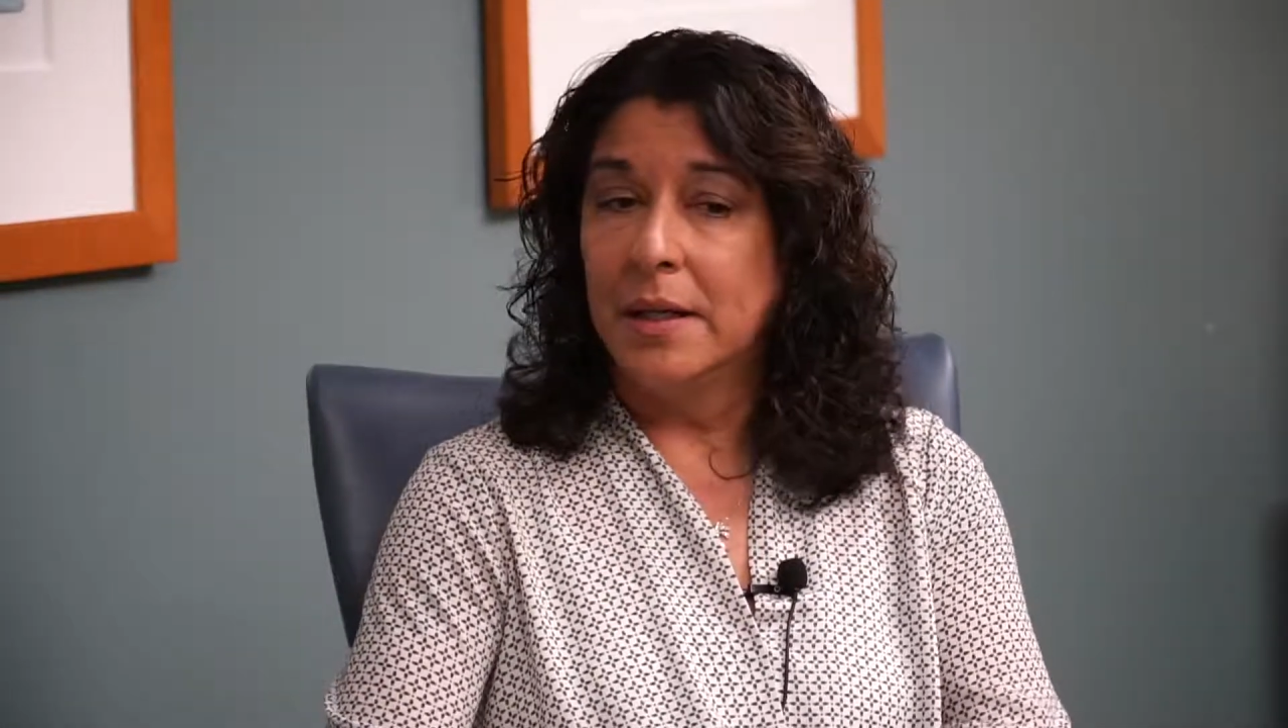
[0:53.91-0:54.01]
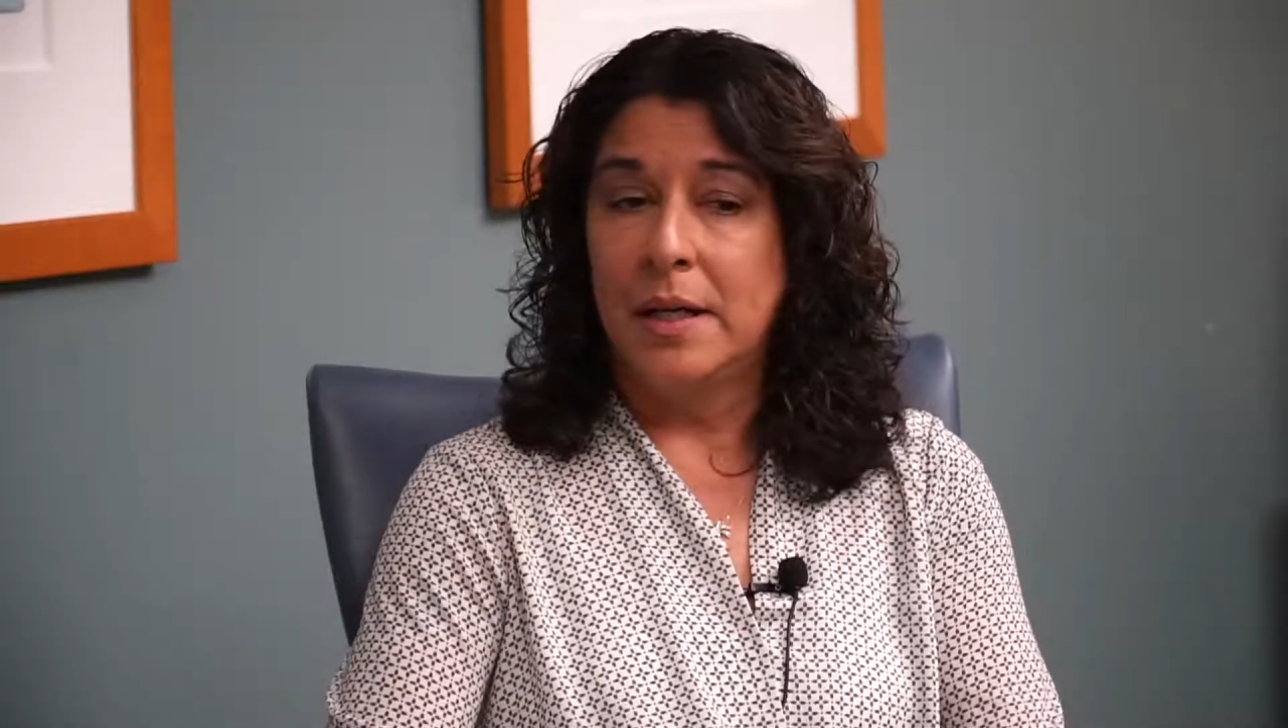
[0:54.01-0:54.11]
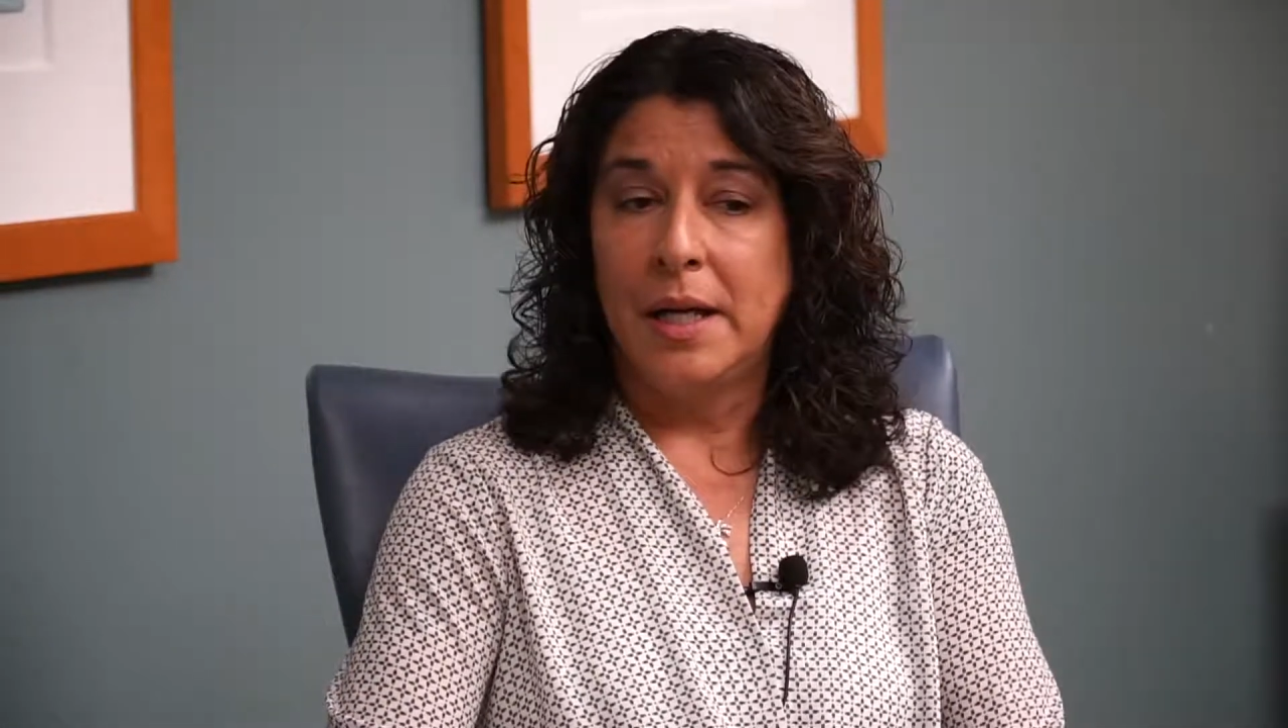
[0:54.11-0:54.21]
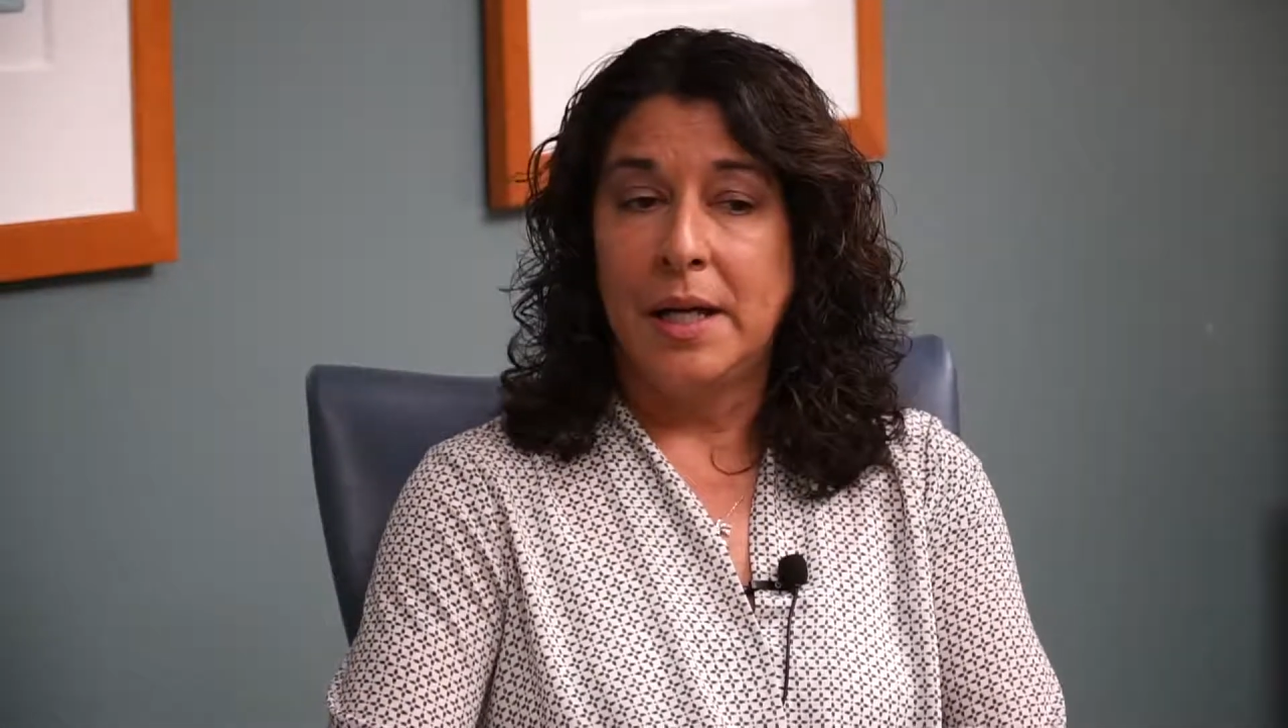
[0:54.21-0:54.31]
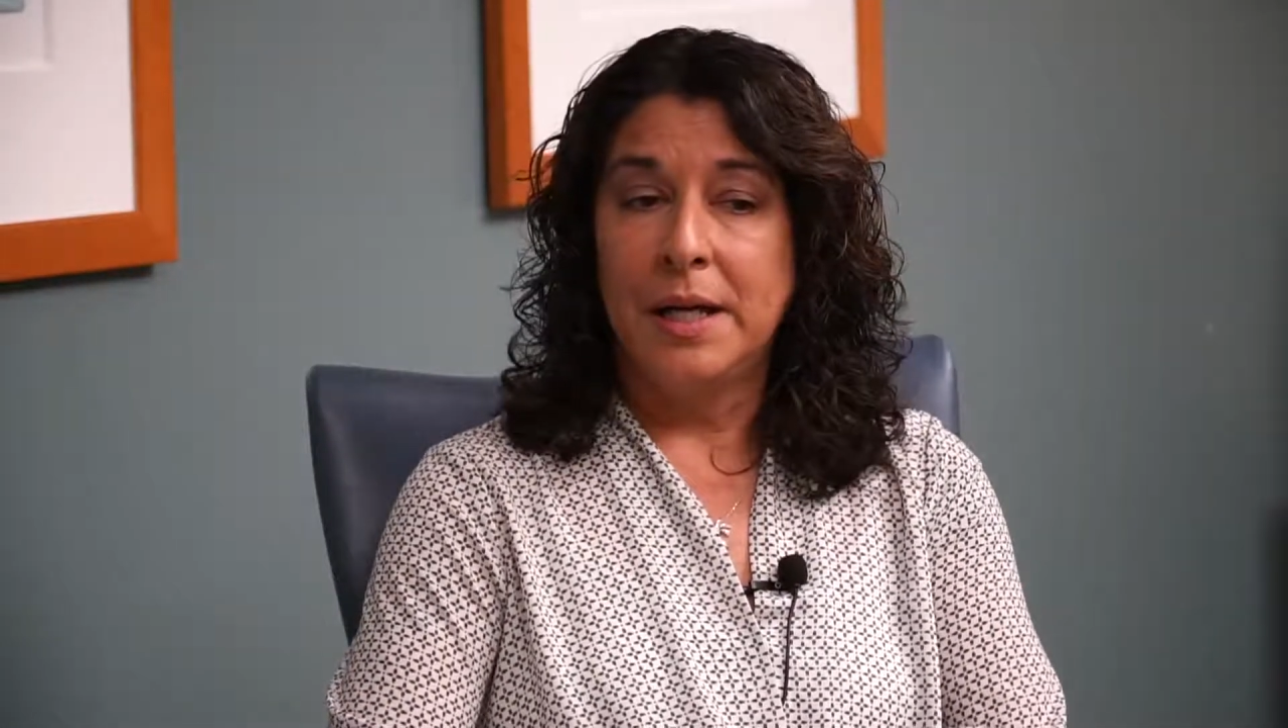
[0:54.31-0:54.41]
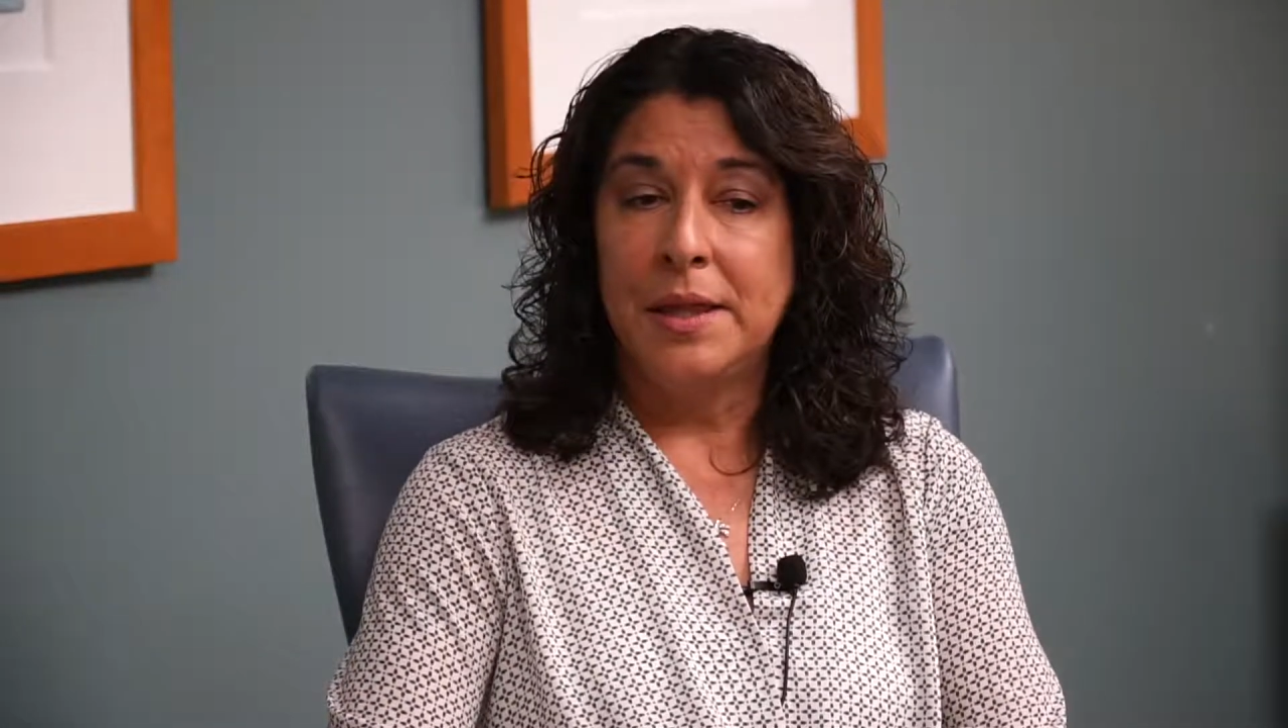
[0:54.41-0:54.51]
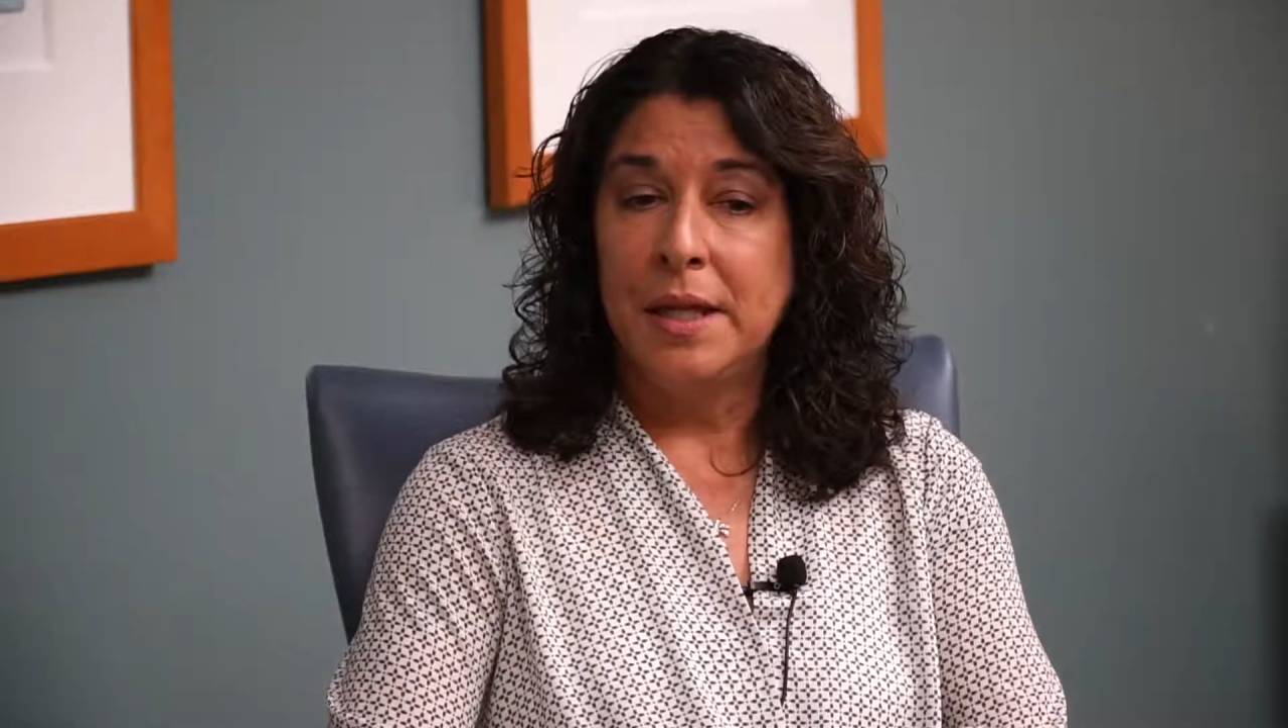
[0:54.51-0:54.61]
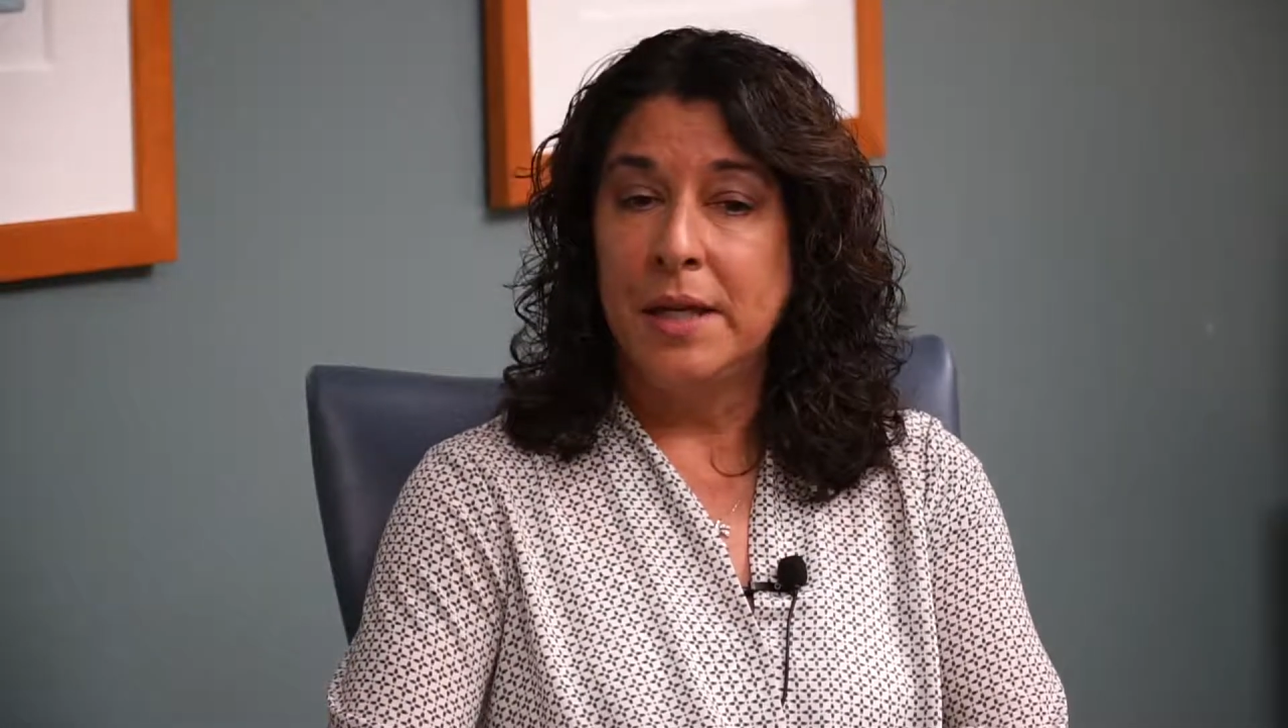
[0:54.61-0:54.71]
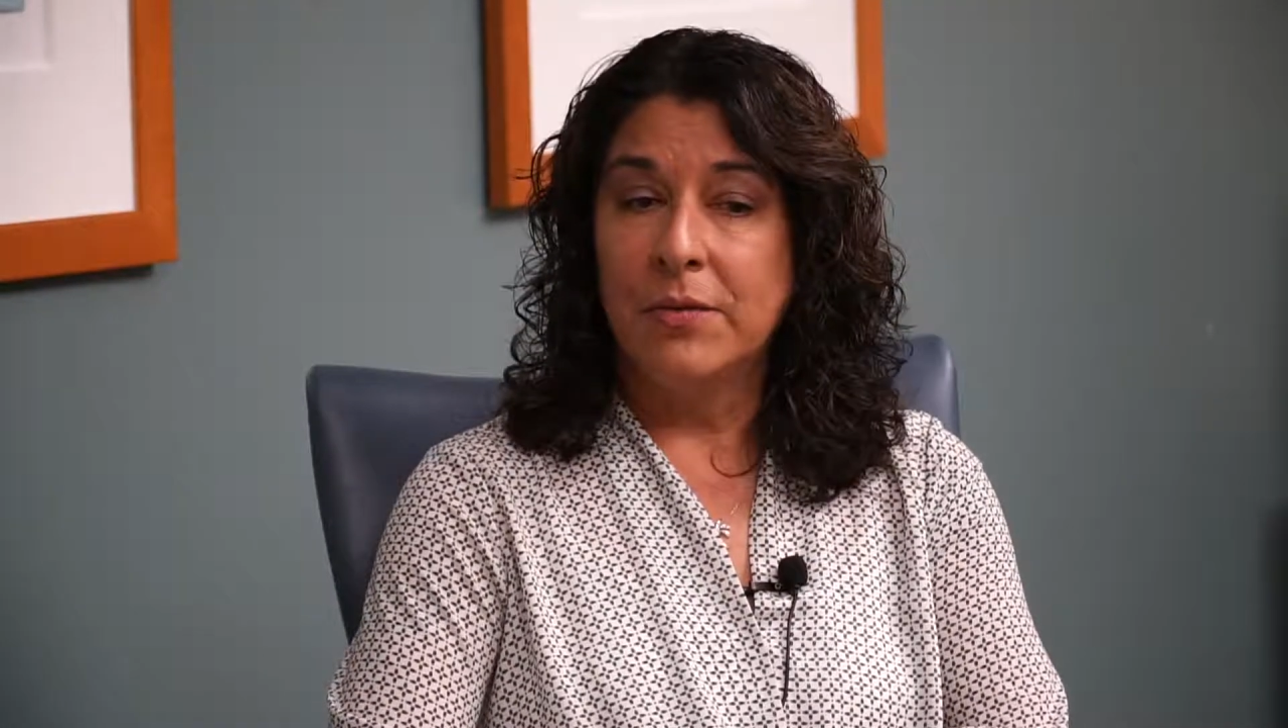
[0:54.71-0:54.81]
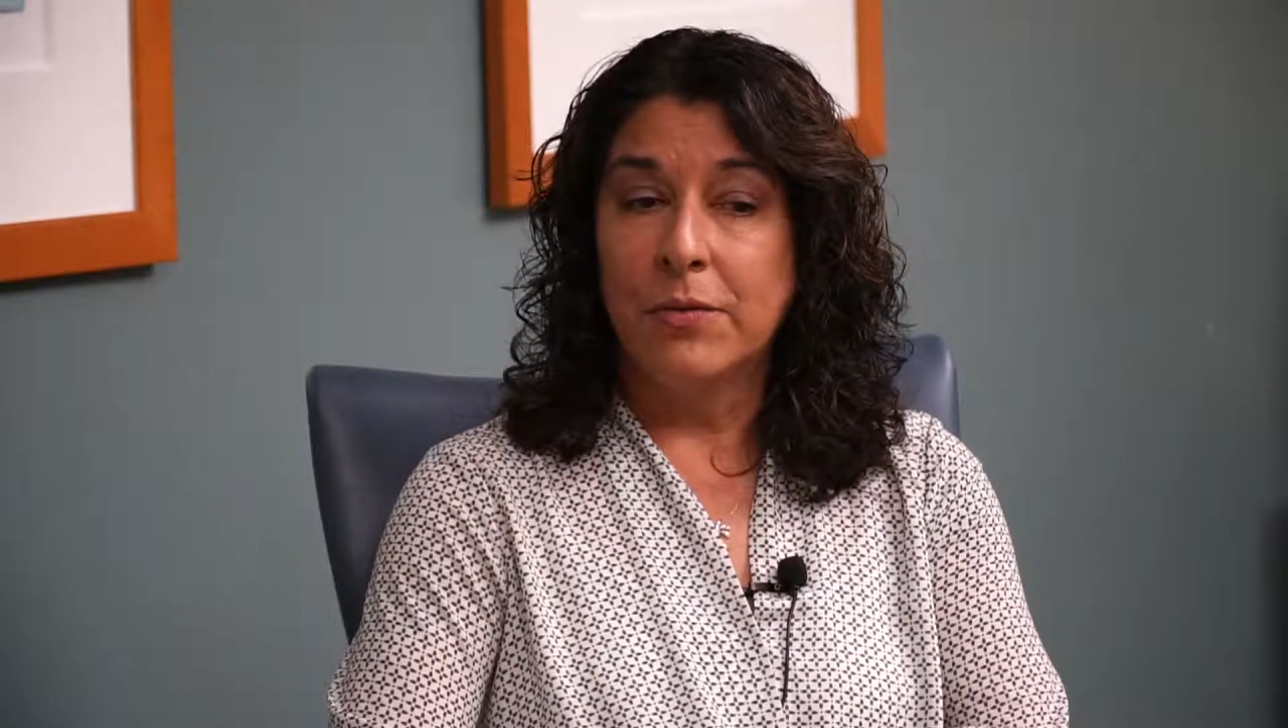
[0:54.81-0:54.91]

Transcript: And I think